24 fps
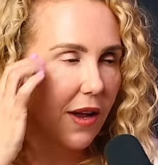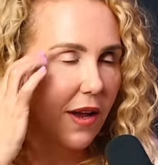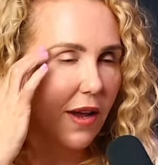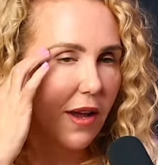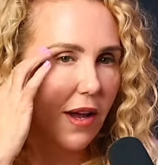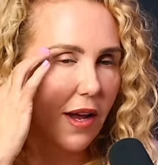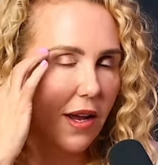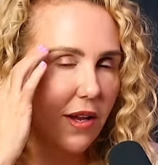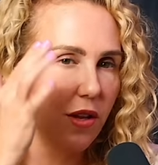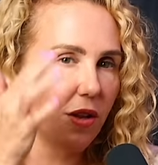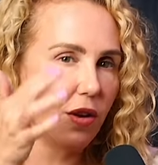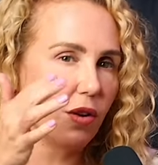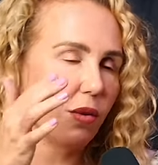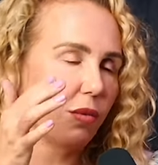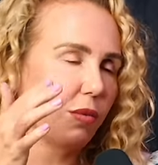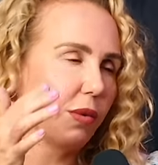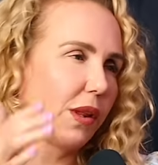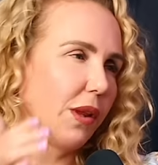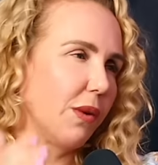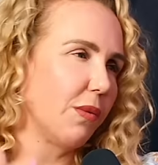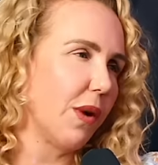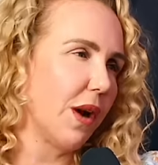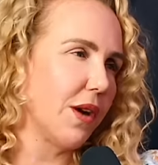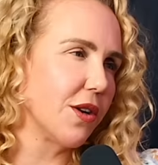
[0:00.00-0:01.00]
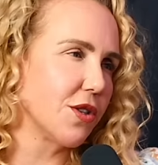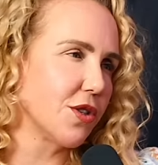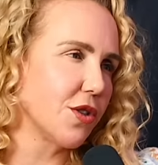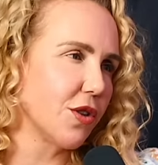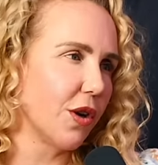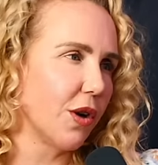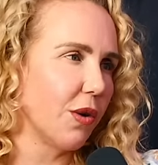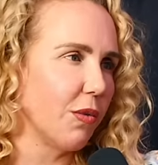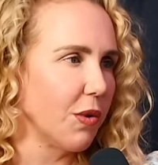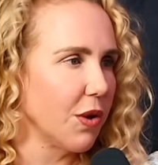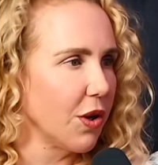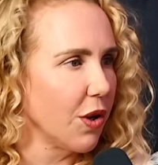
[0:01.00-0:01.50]
And you don't really register
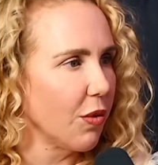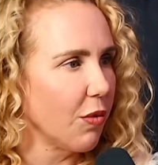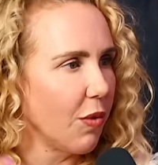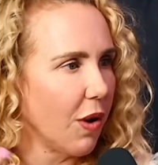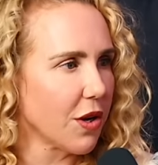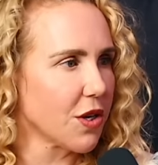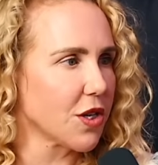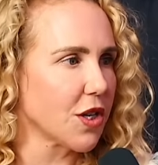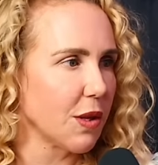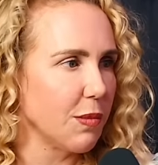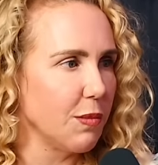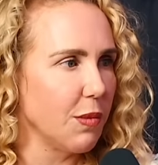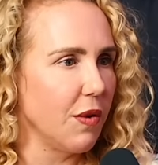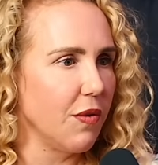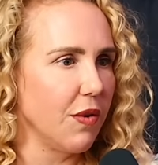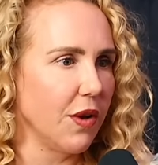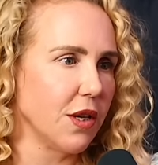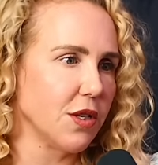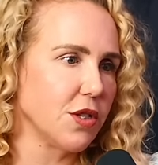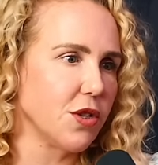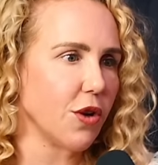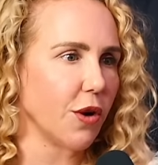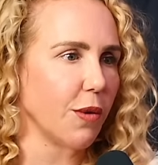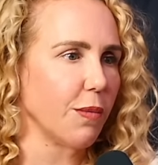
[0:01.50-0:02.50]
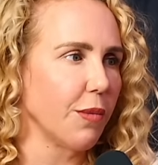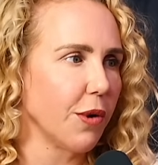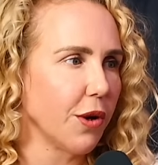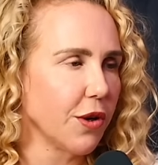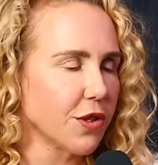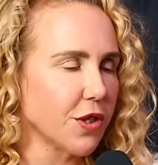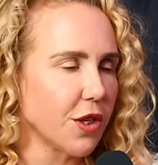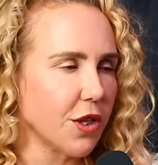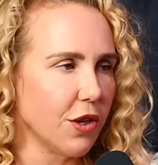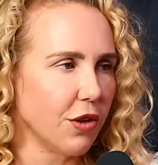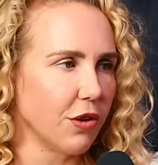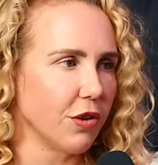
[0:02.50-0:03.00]
it when you're watching the movie because you're immersed
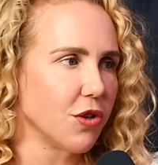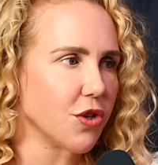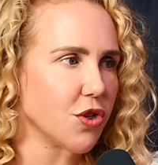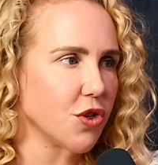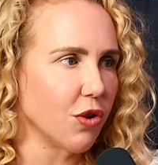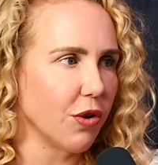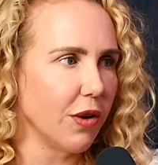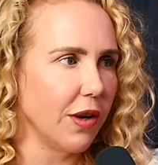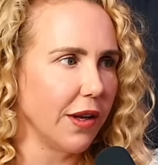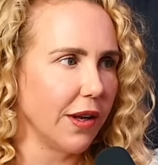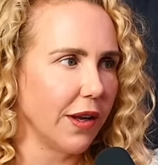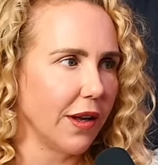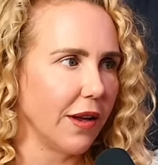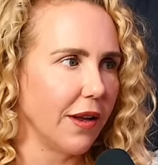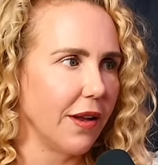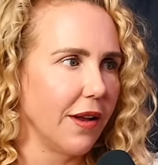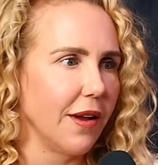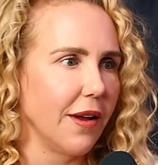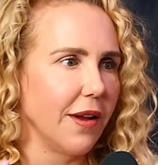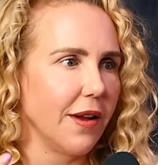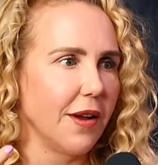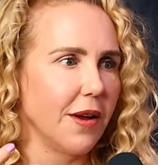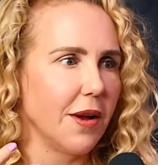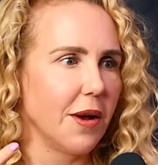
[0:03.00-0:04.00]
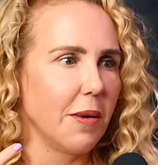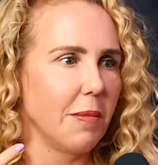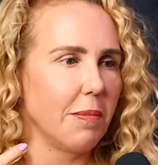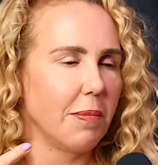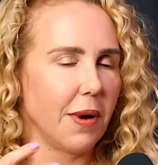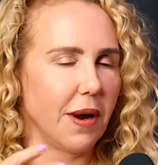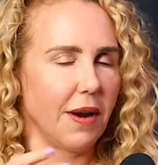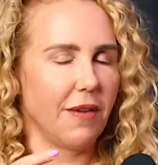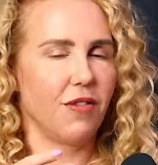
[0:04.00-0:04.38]
and you're enjoying it. But